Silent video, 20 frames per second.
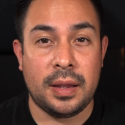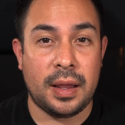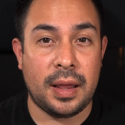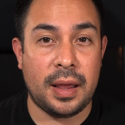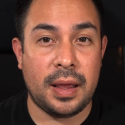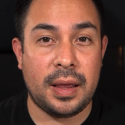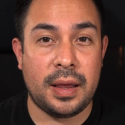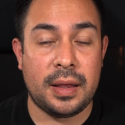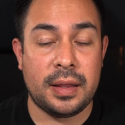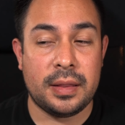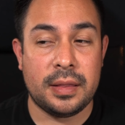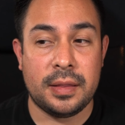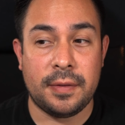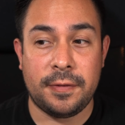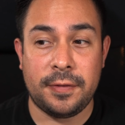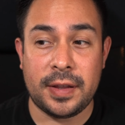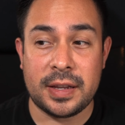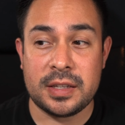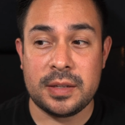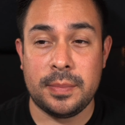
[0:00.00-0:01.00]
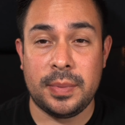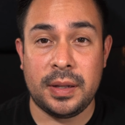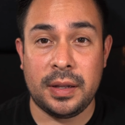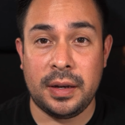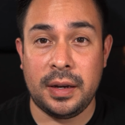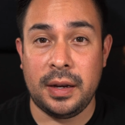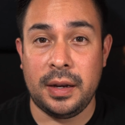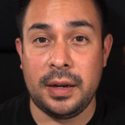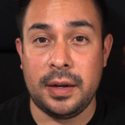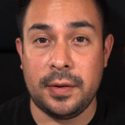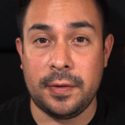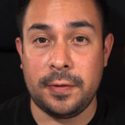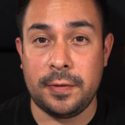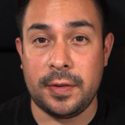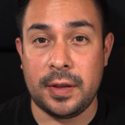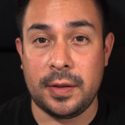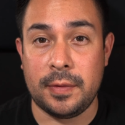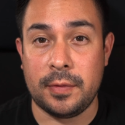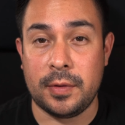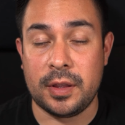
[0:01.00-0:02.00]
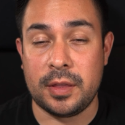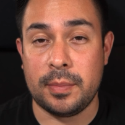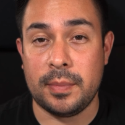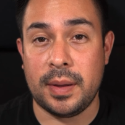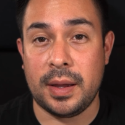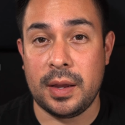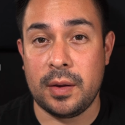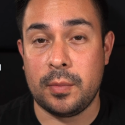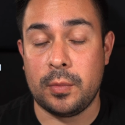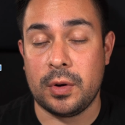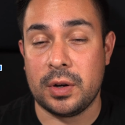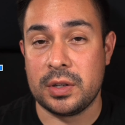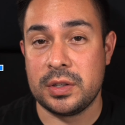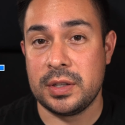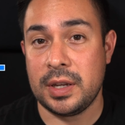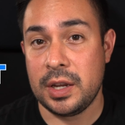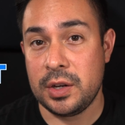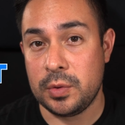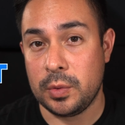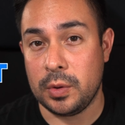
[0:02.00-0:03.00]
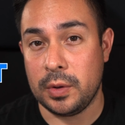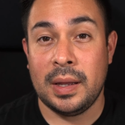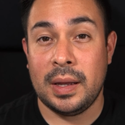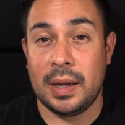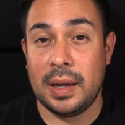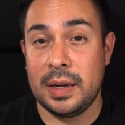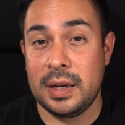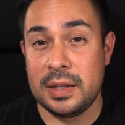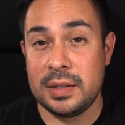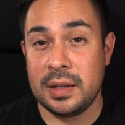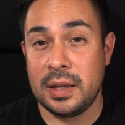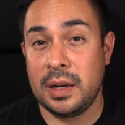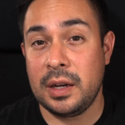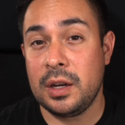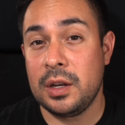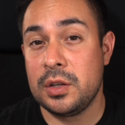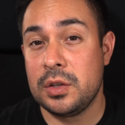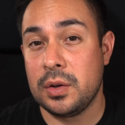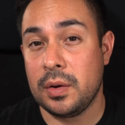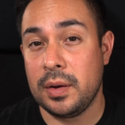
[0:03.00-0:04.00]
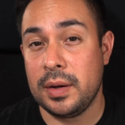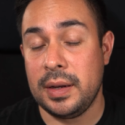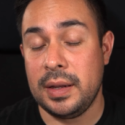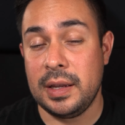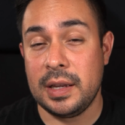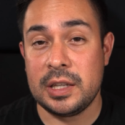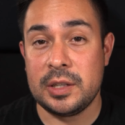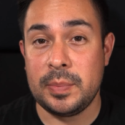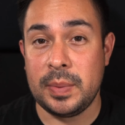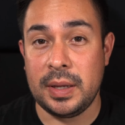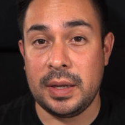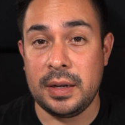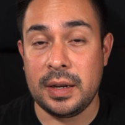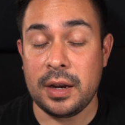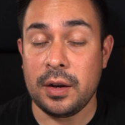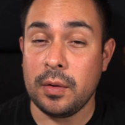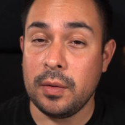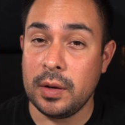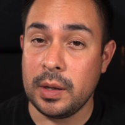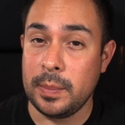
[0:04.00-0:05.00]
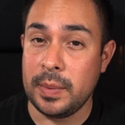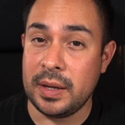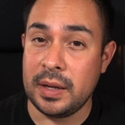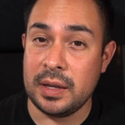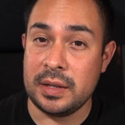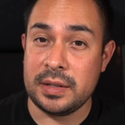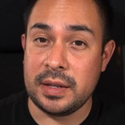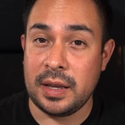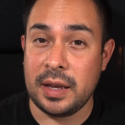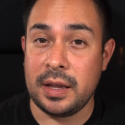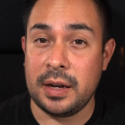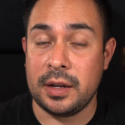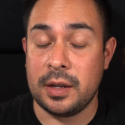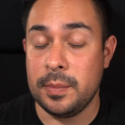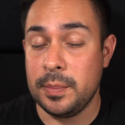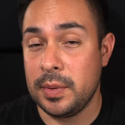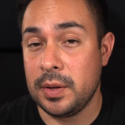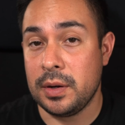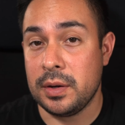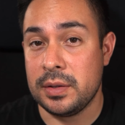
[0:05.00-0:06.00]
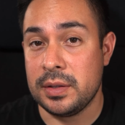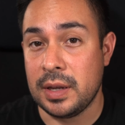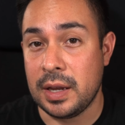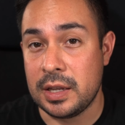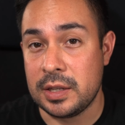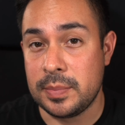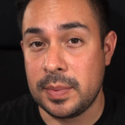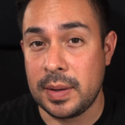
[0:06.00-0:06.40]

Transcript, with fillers: and the flexibility to fit with my work schedule. I decided to join EXP not only because I had a computer science